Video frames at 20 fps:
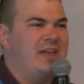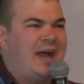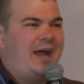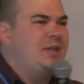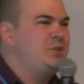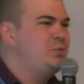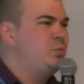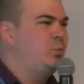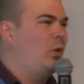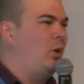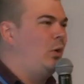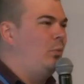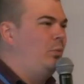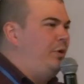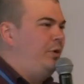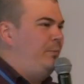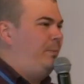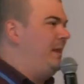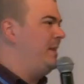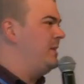is what would
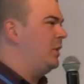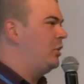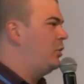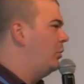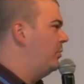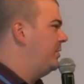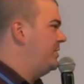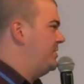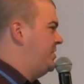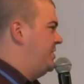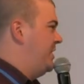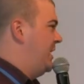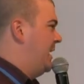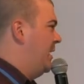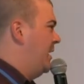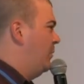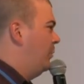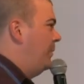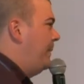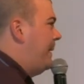have been the currency.
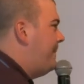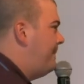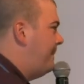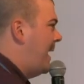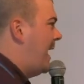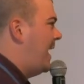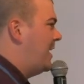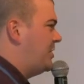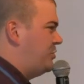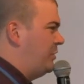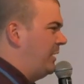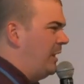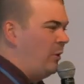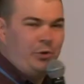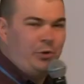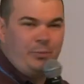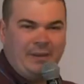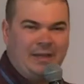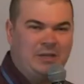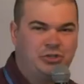It would have been bartering, it
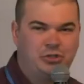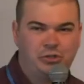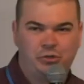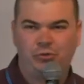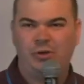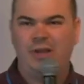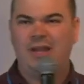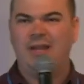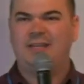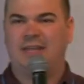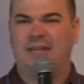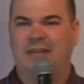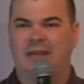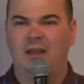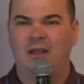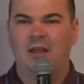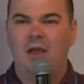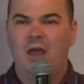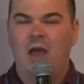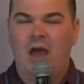would have been trading
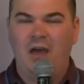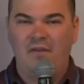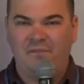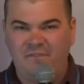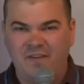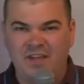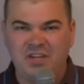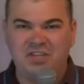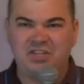a fish